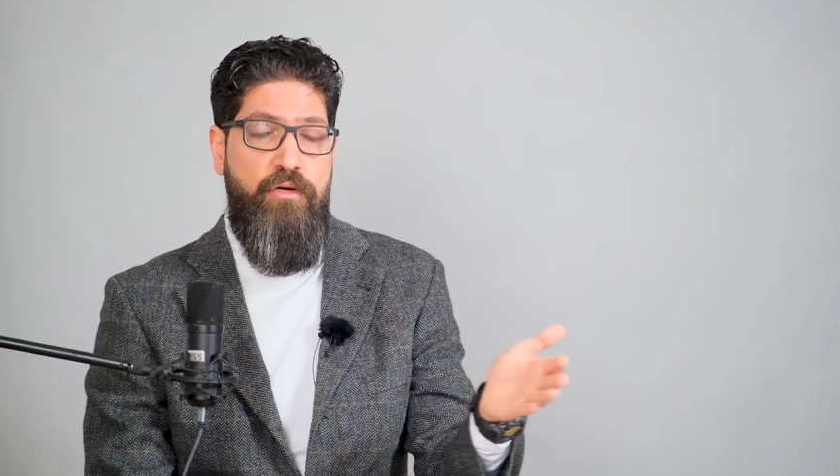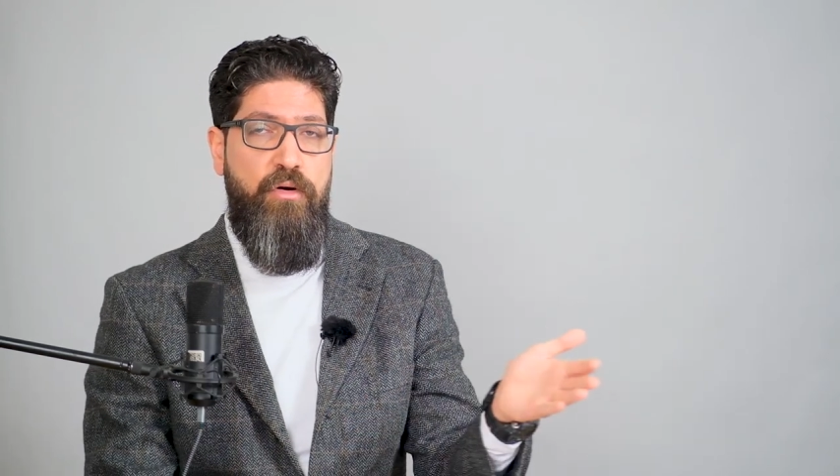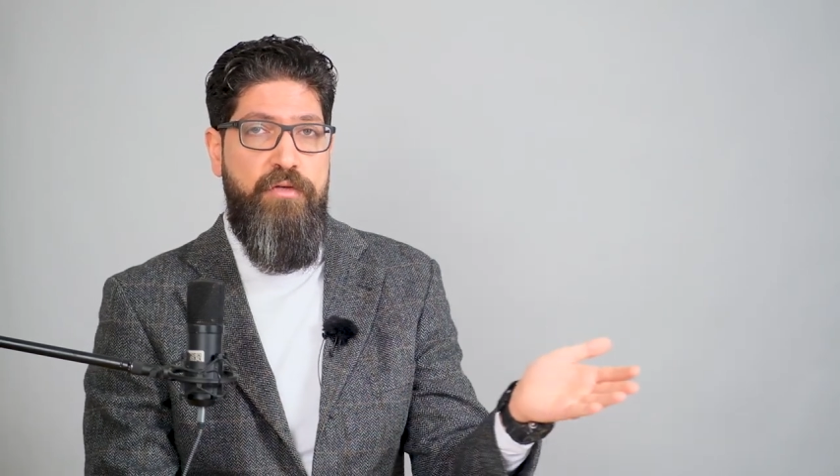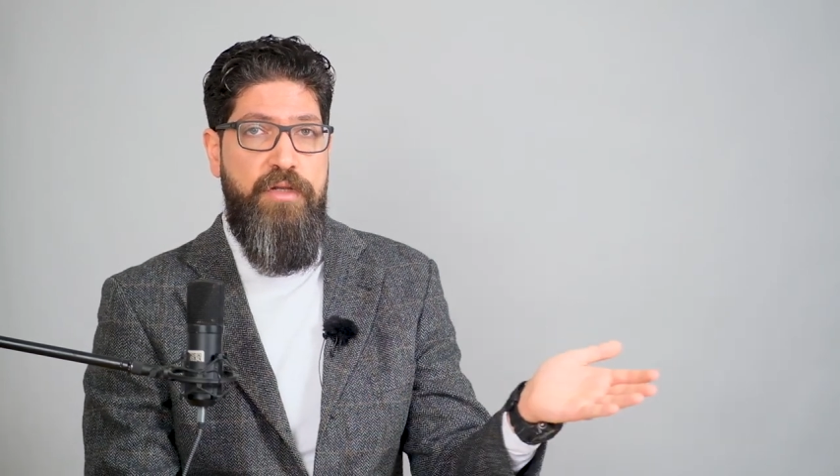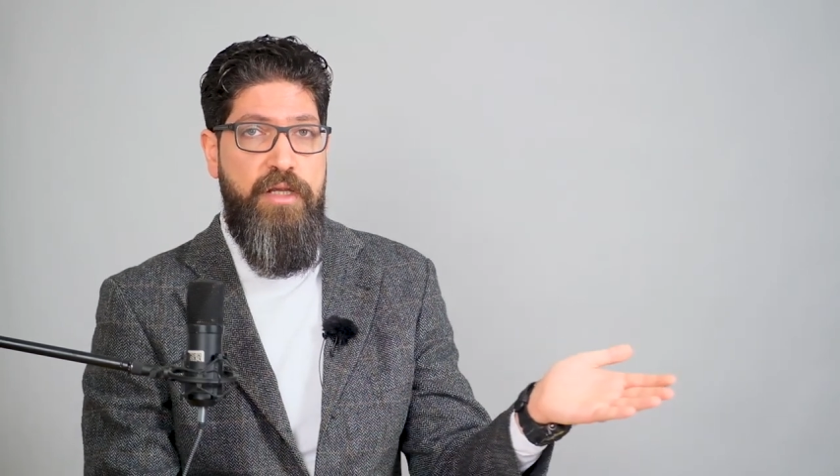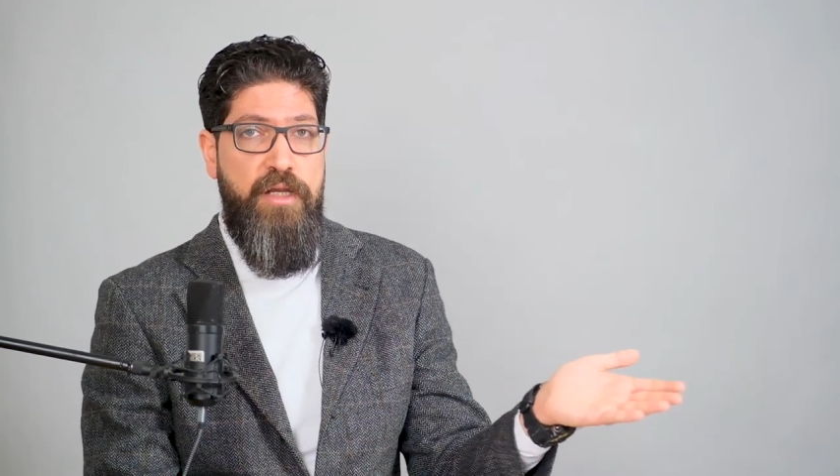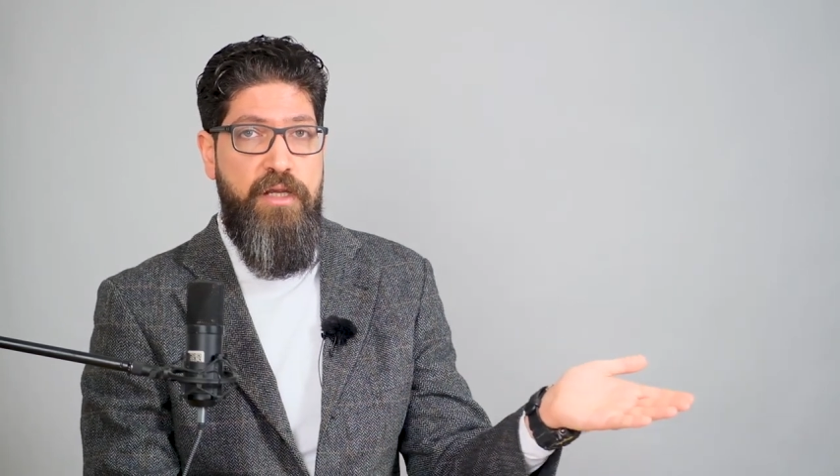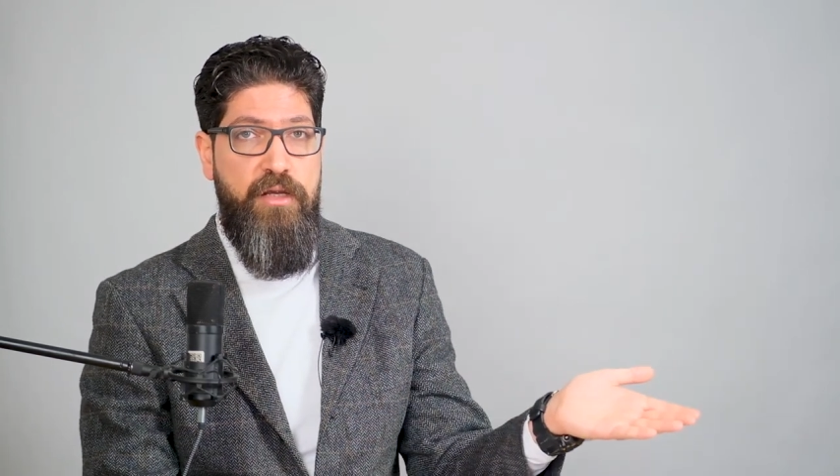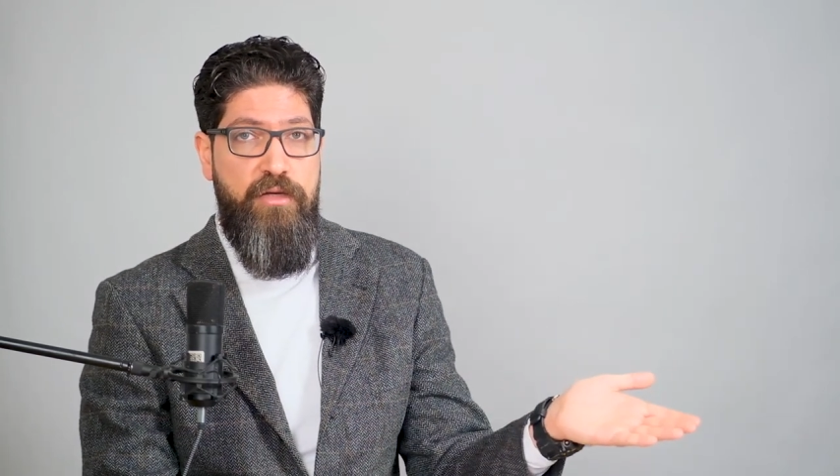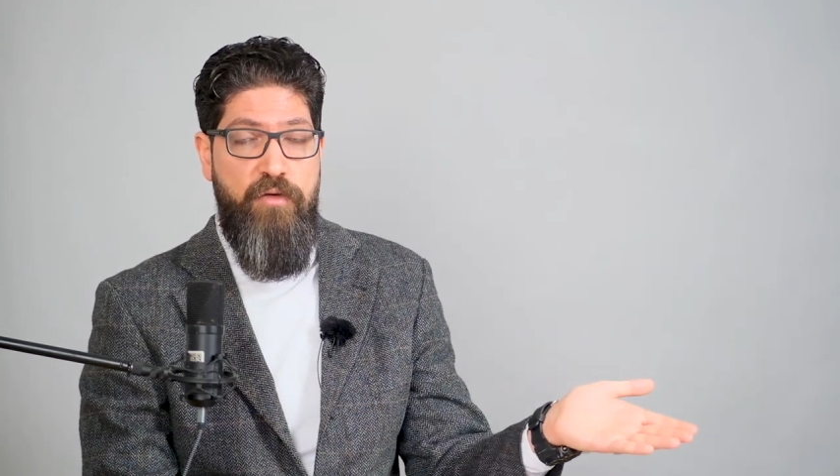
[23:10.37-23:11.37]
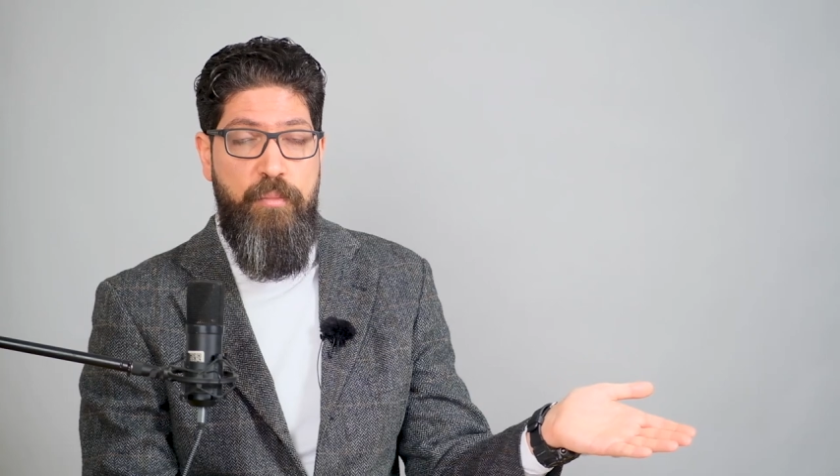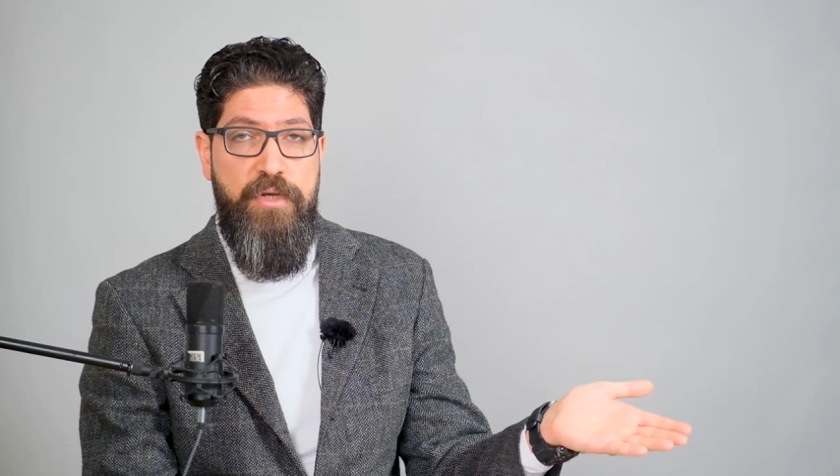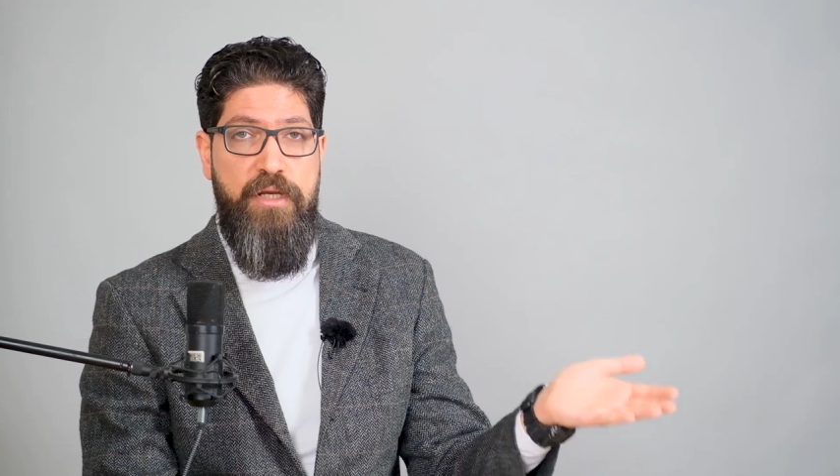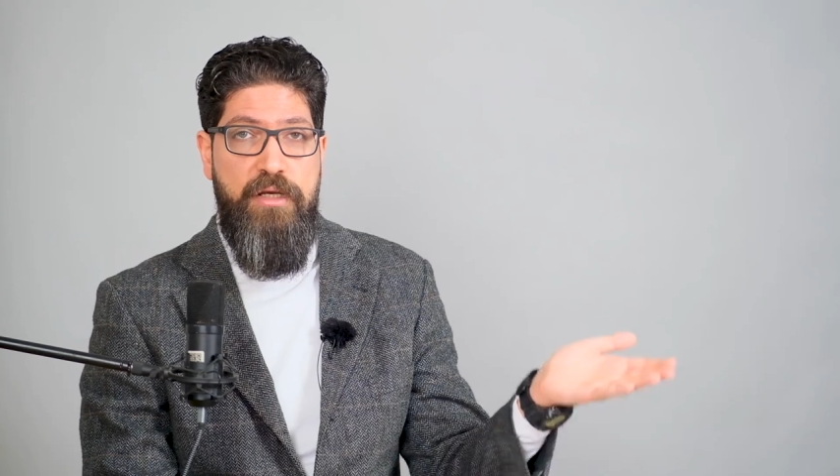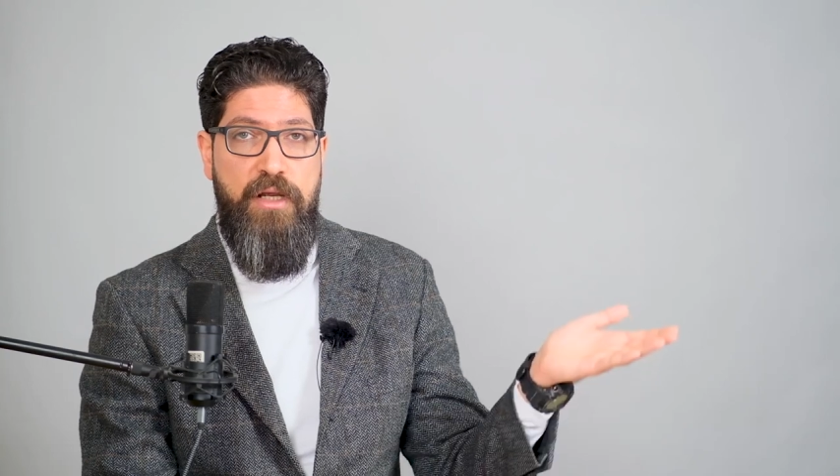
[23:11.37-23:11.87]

or the European